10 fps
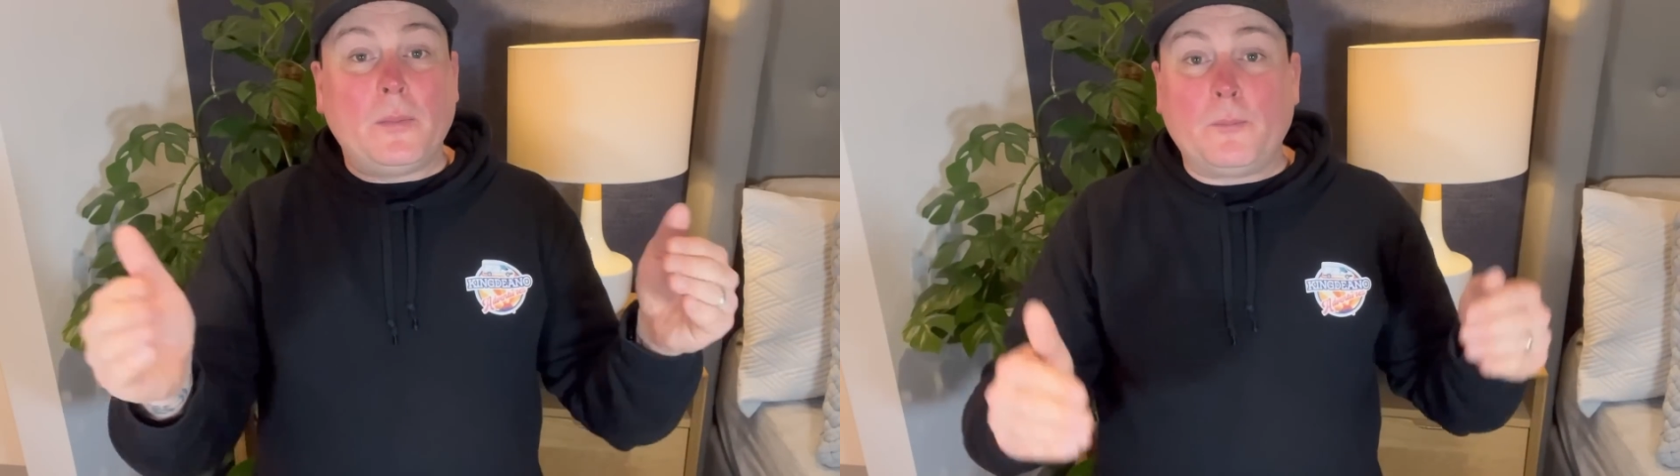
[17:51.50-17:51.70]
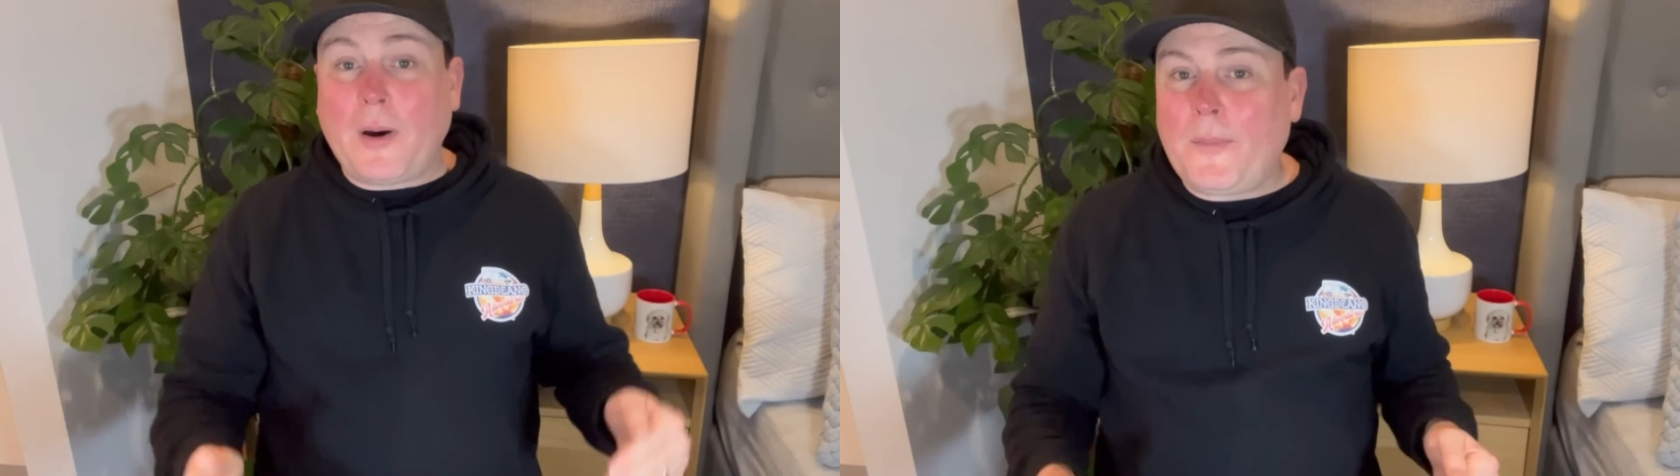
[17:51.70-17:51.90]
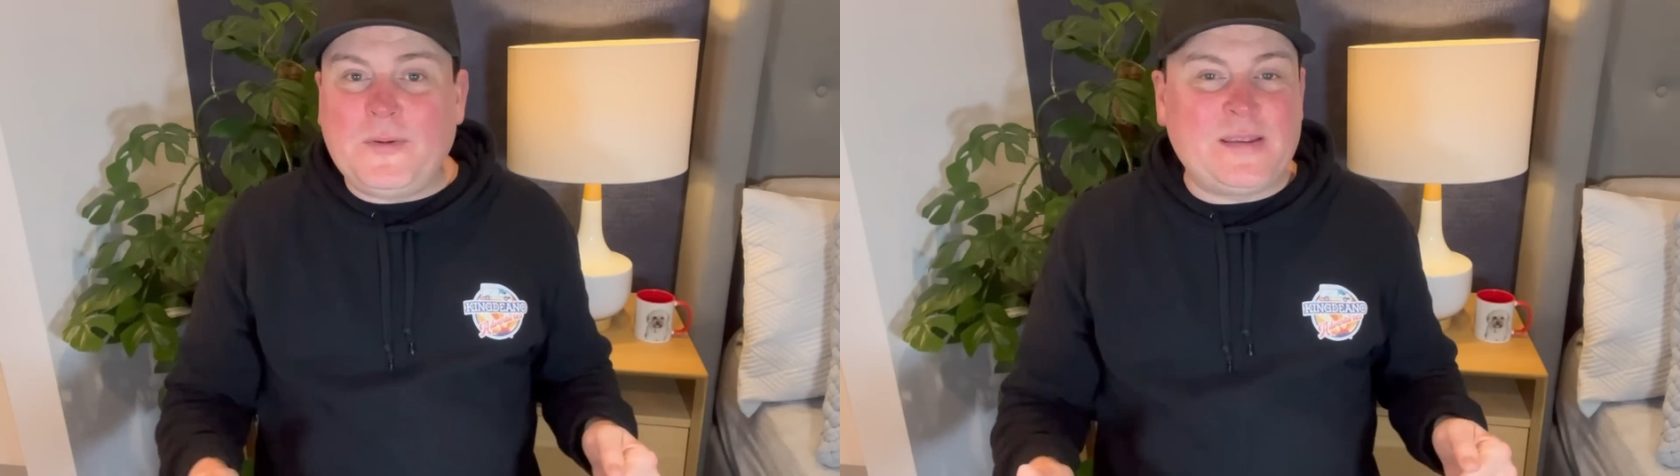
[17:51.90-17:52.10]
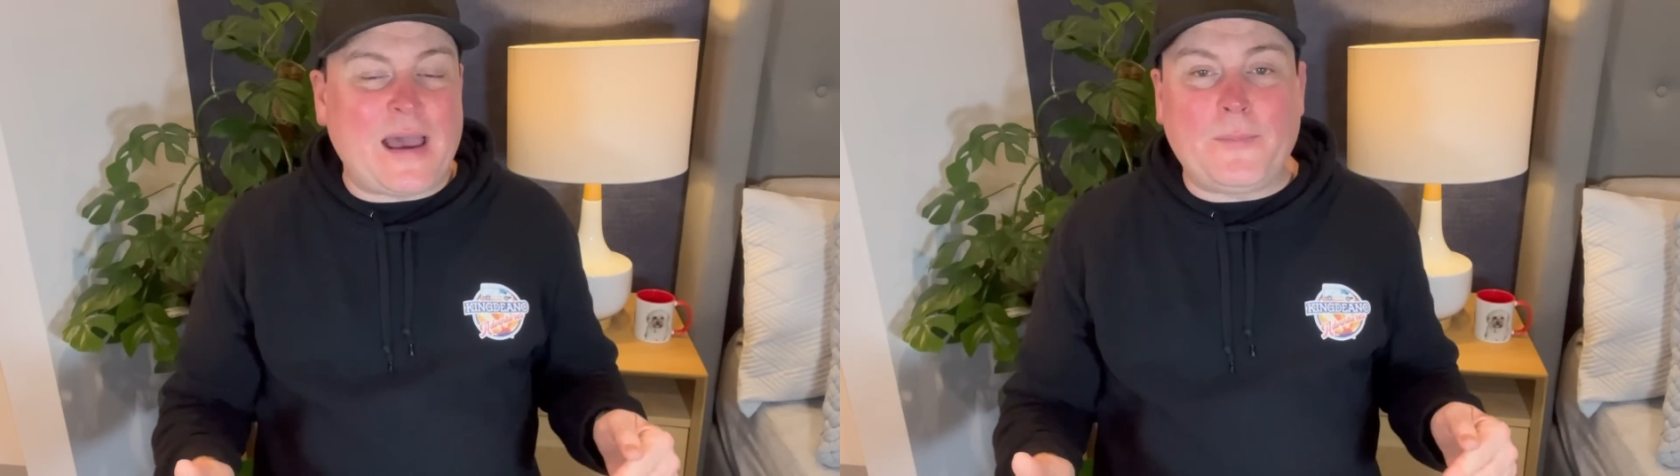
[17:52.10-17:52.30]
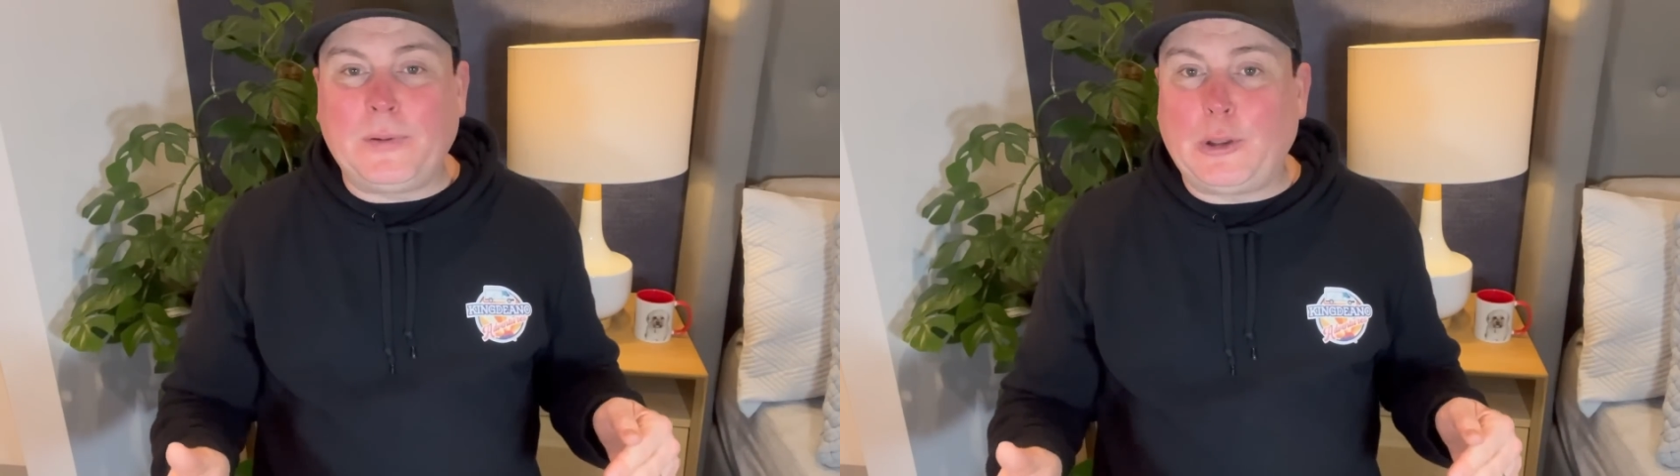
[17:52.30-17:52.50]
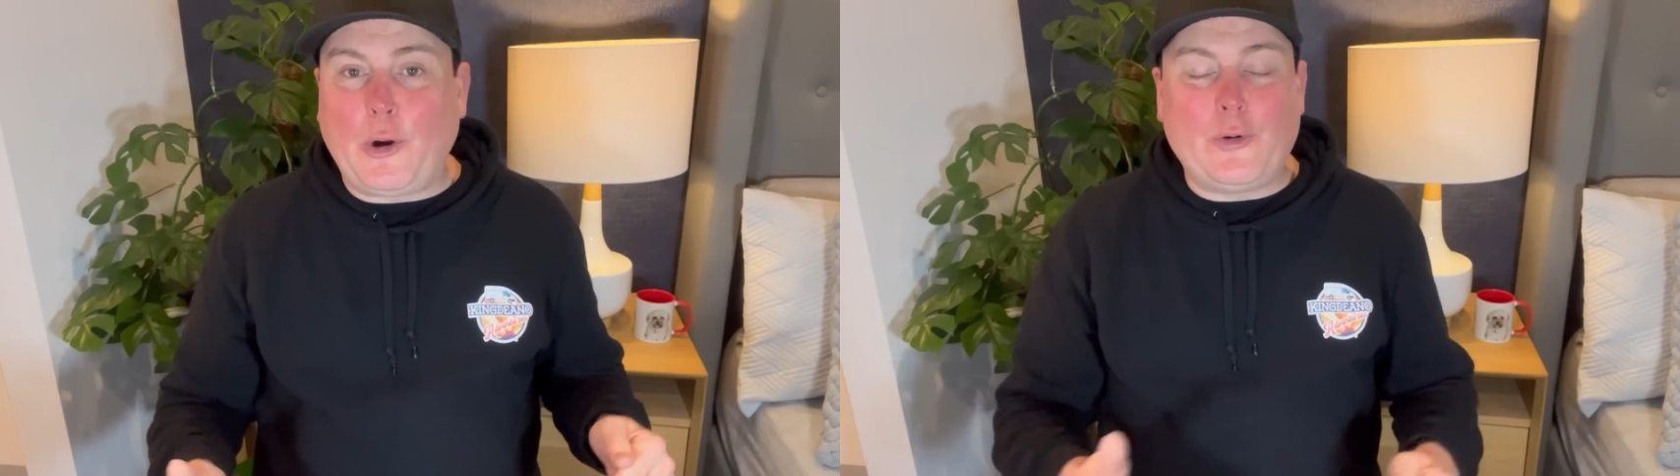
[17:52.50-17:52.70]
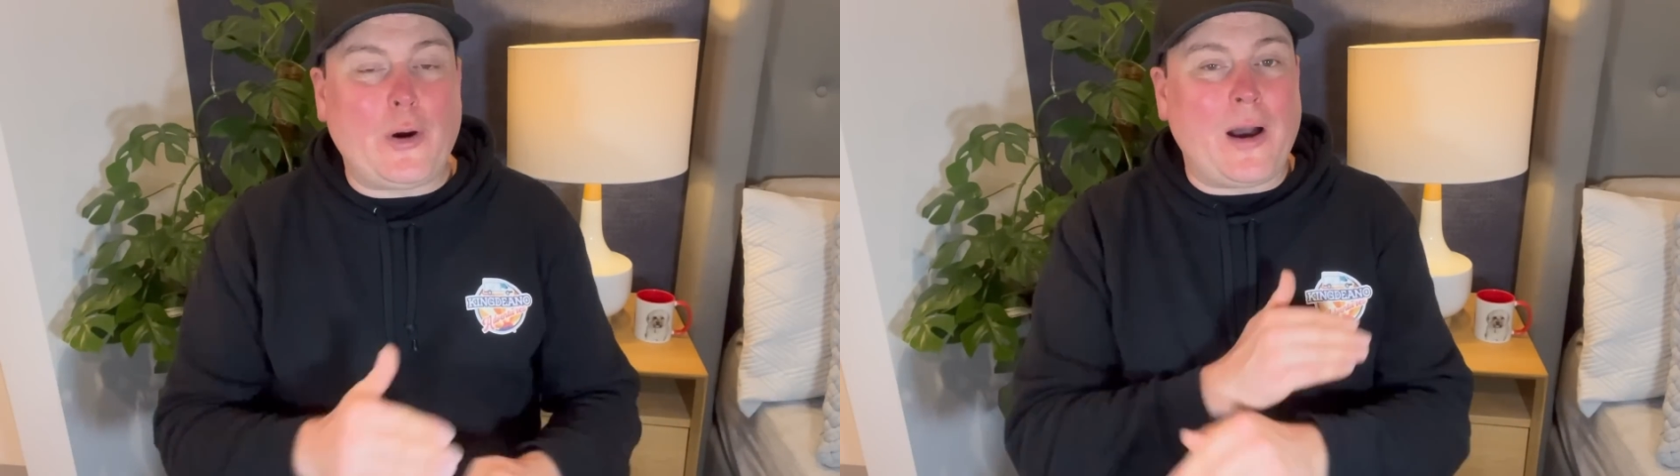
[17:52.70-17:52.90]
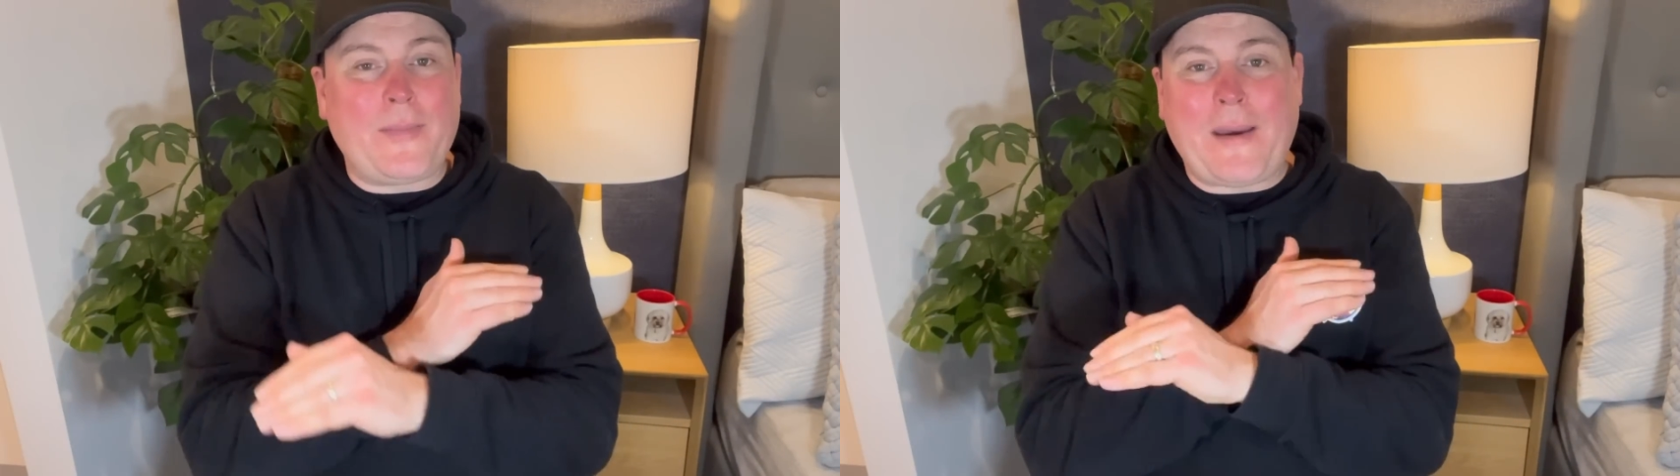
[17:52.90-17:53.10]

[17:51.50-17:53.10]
Pop them down below. I'm